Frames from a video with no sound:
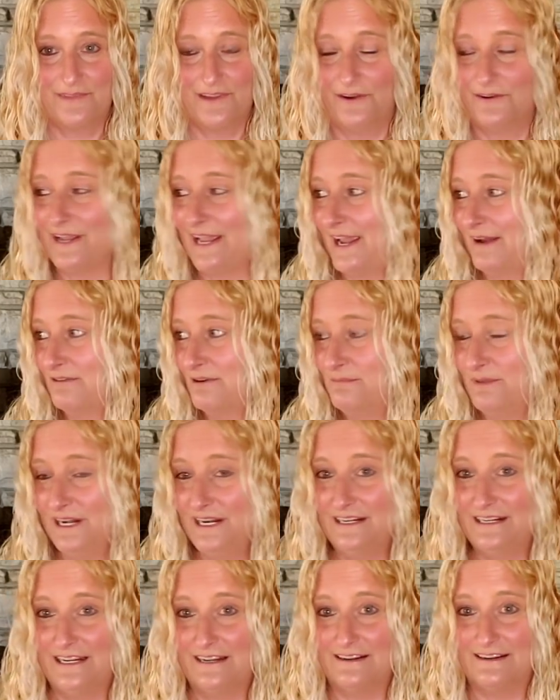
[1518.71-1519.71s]
okay,
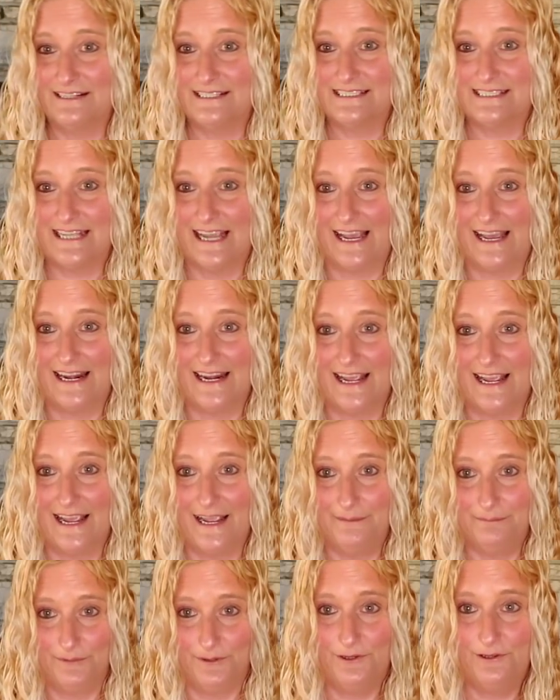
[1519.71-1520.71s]
everybody knows that
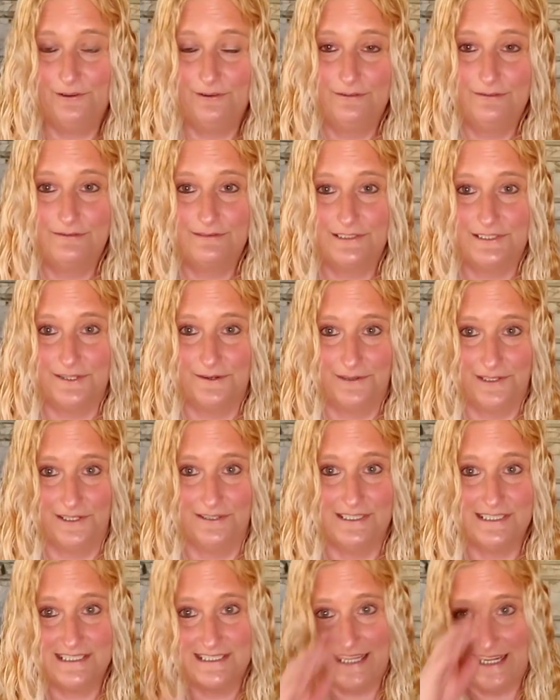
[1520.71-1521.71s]
I moved to a
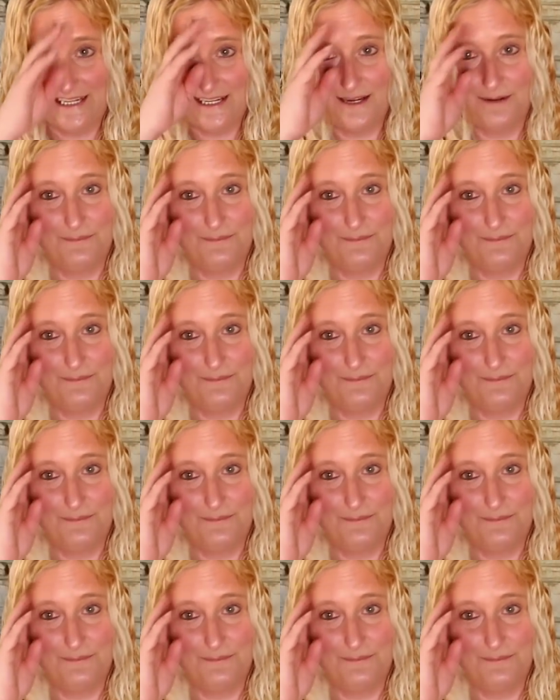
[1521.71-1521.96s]
new state.